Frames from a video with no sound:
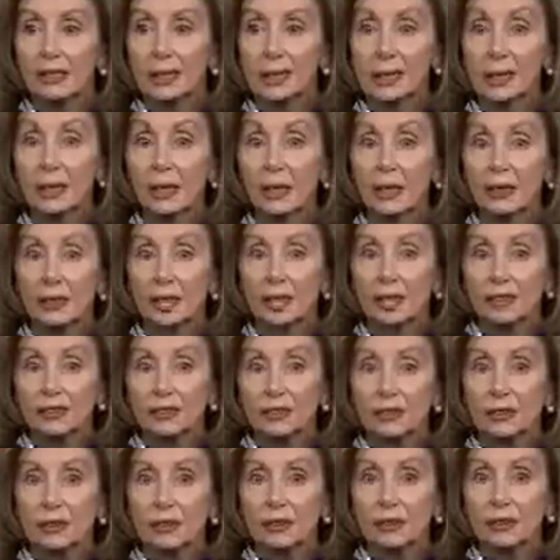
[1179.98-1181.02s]

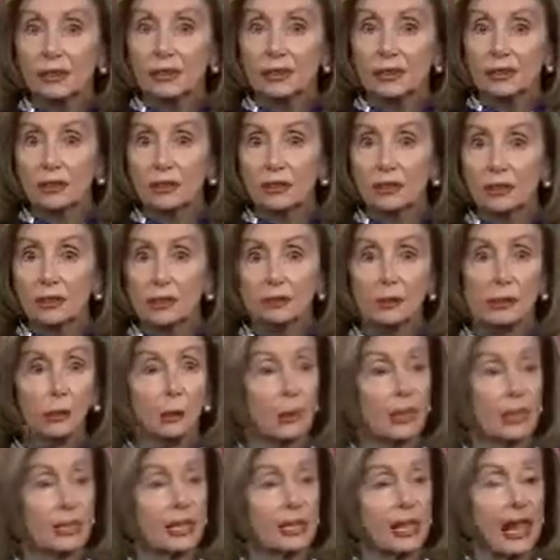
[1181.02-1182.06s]
Millions. Over
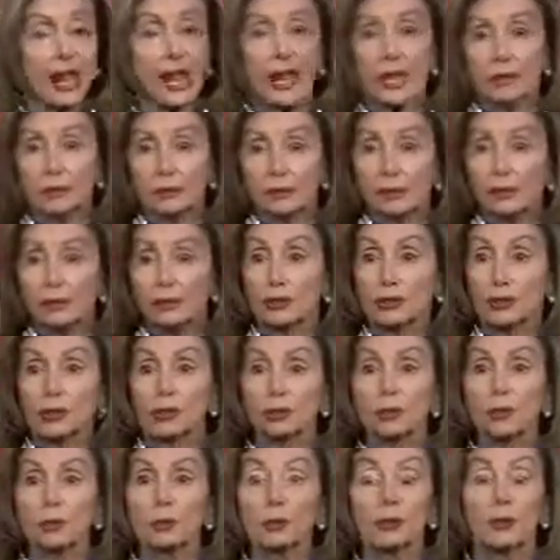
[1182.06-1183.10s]
1.5, close to
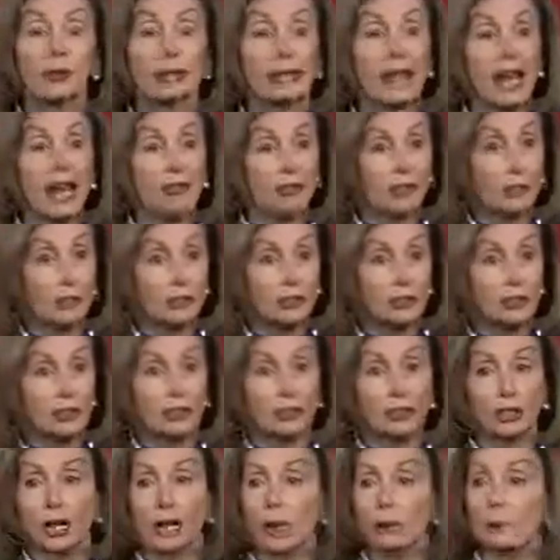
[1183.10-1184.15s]
2 million have lost their
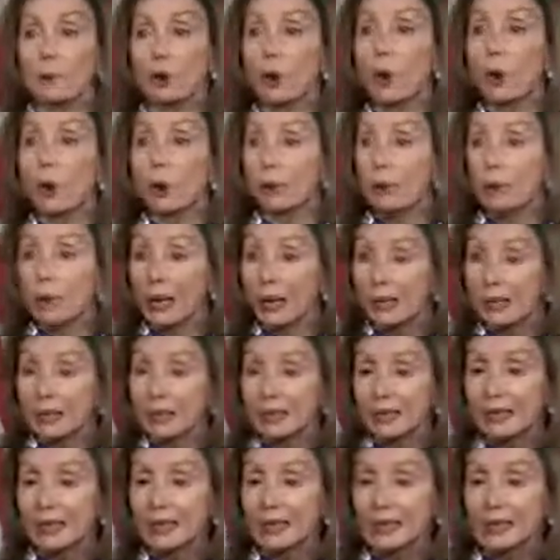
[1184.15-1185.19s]
jobs
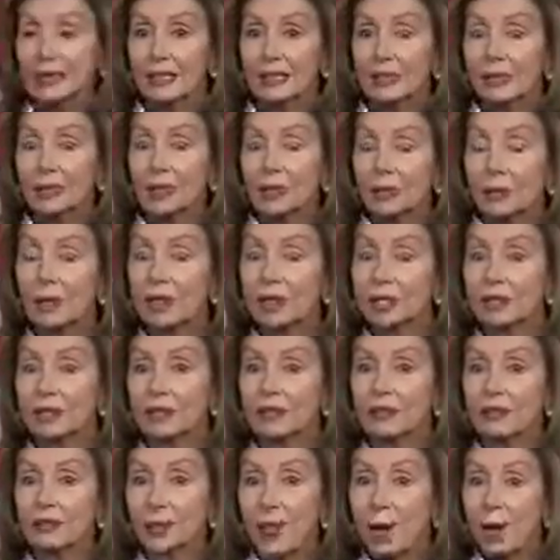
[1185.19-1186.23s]
already because
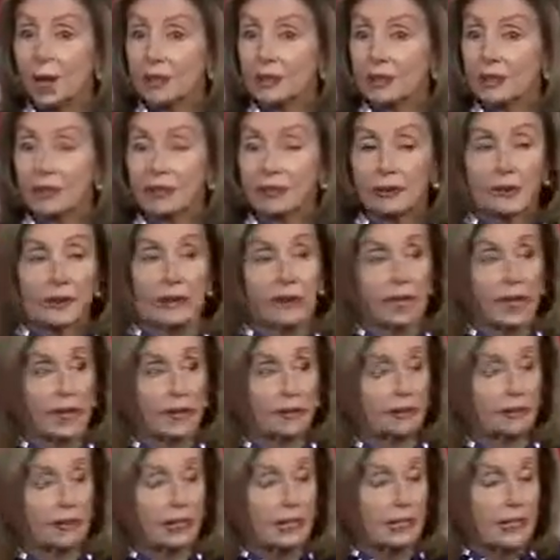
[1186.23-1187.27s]
of the cost that they
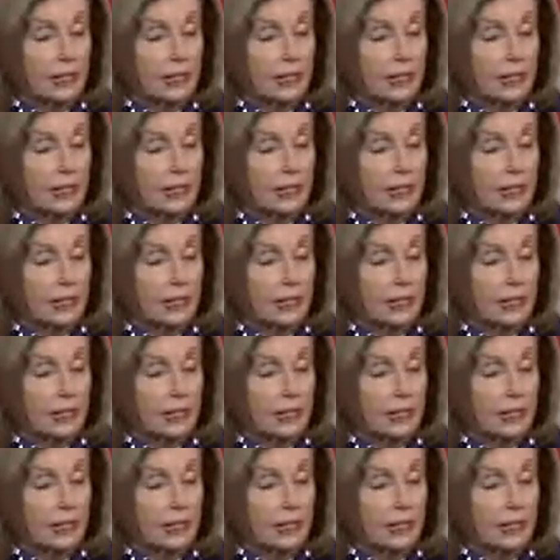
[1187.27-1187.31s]
have,